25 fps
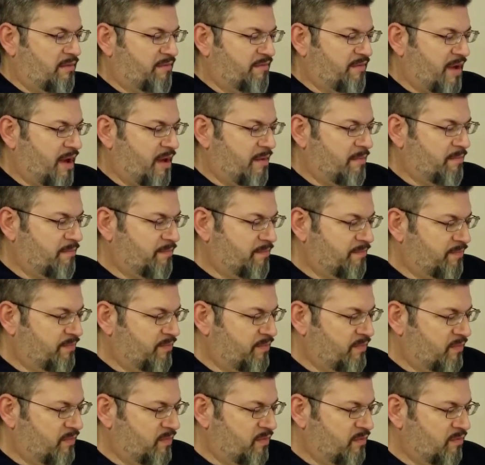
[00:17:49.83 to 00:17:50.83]
If I'm
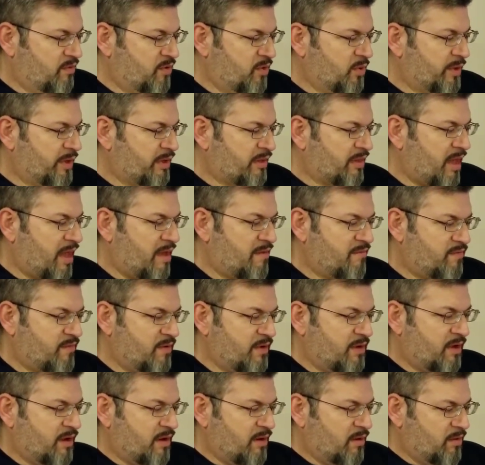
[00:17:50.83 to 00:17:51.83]
viewing
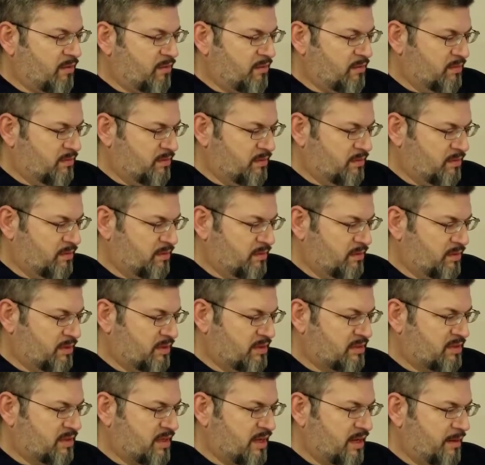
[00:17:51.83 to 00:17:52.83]
live video,
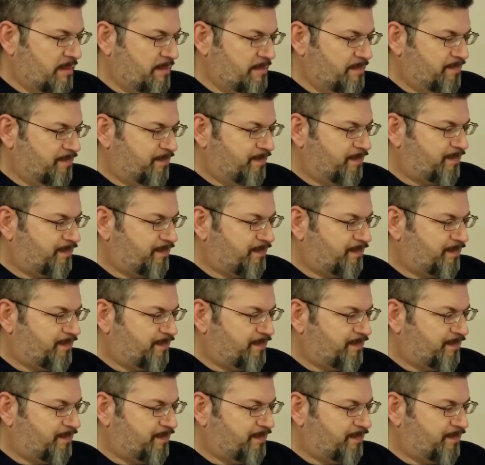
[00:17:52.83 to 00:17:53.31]
let's say,